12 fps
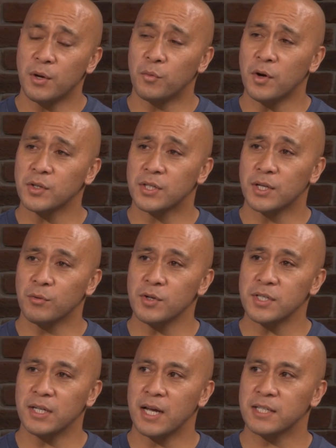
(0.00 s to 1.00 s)
It
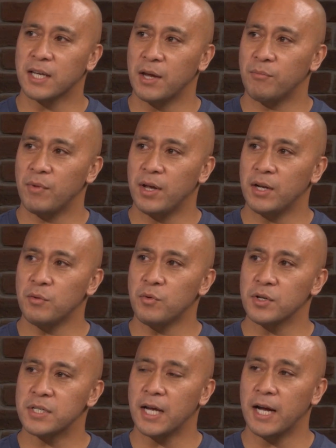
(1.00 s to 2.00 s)
was the last game, and it
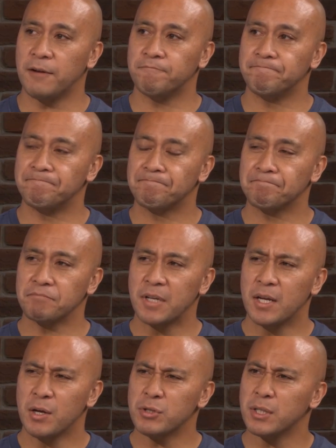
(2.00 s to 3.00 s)
was an
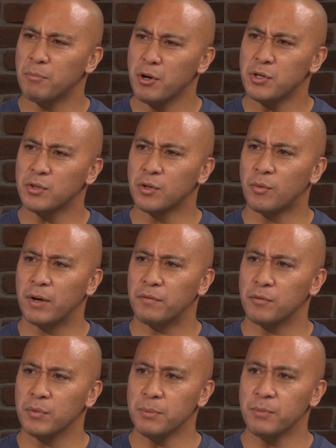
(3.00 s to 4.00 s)
emotional one
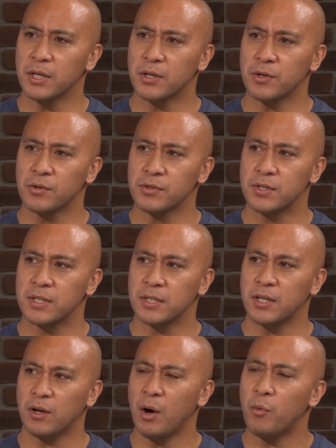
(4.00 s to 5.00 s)
for me, because,
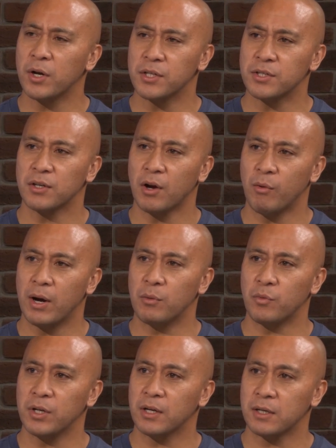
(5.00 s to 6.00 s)
you know, I wanted to go
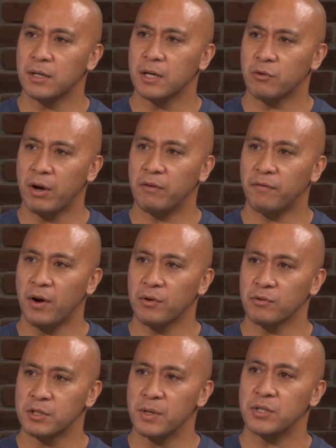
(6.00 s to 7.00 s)
out winning a grand
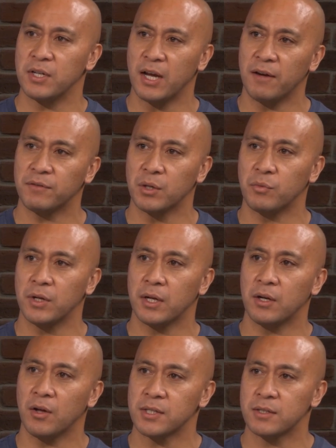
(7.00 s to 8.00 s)
final, especially after we
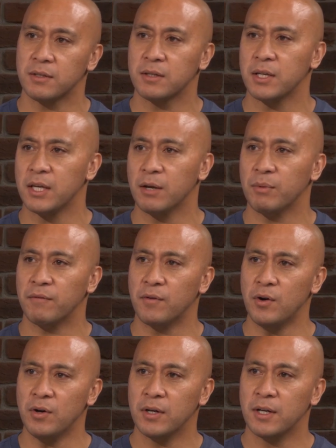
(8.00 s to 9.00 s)
had lost the year
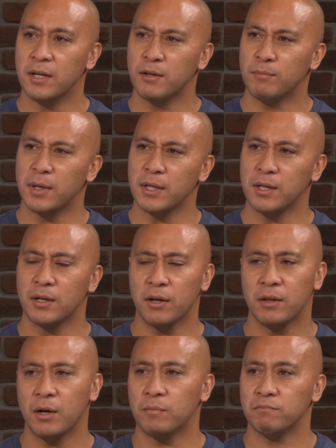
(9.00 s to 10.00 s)
before, but, you know,
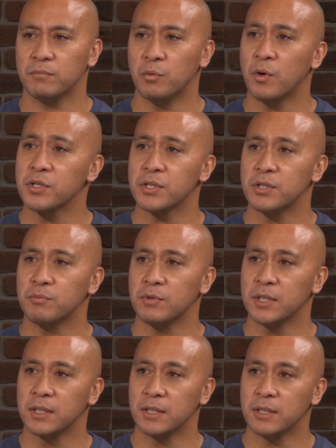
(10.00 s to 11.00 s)
that it wasn't to
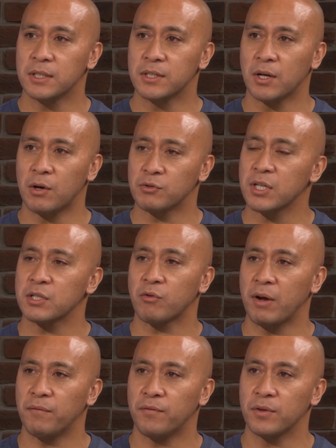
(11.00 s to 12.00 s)
be. So I was just
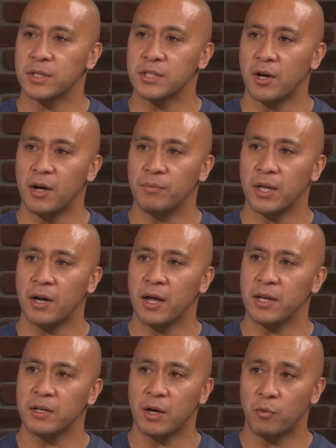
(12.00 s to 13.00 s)
grateful for the time that I
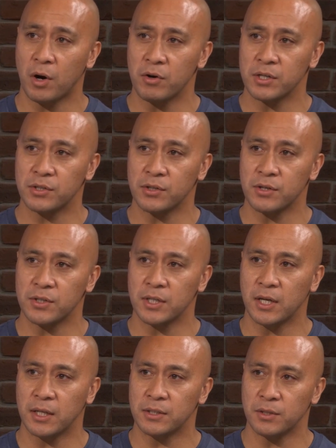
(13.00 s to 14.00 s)
had in that Warriors
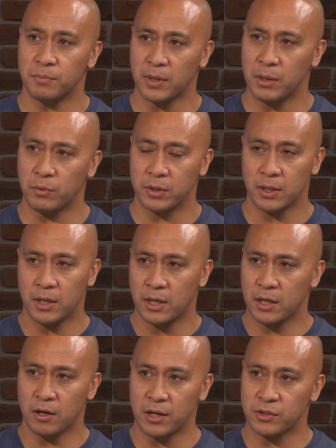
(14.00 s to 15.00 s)
jersey, and to play with
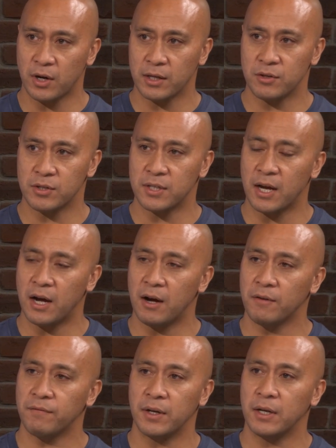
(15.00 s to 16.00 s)
guys like
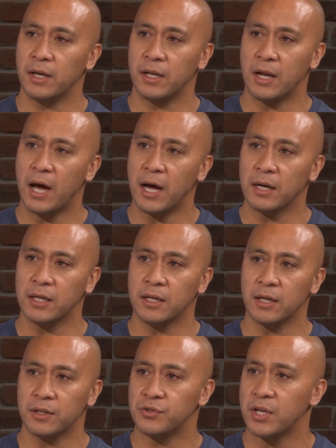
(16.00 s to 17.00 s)
yourself and
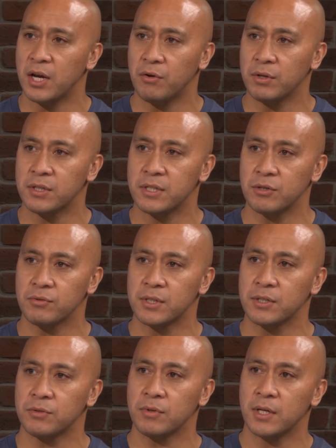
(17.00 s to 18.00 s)
Ali and Jerry, Sil.
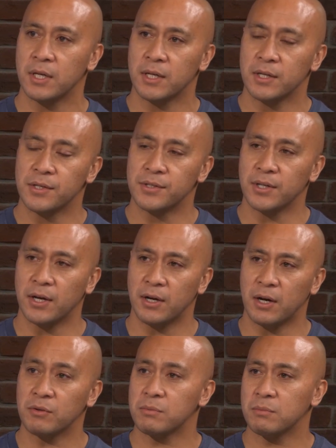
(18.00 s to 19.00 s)
So
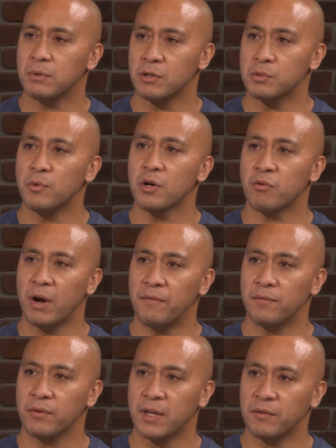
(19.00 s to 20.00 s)
I was more
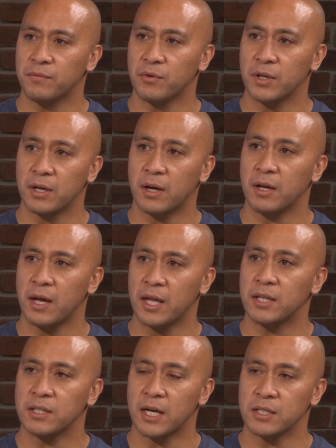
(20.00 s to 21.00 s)
grateful and thankful that I
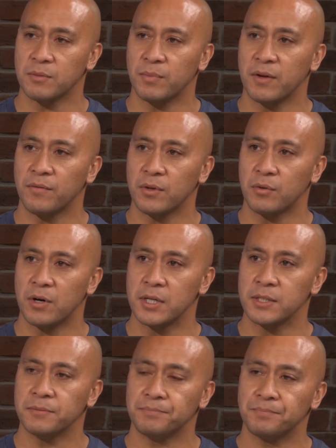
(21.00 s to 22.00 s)
had the chance to play for the Warriors.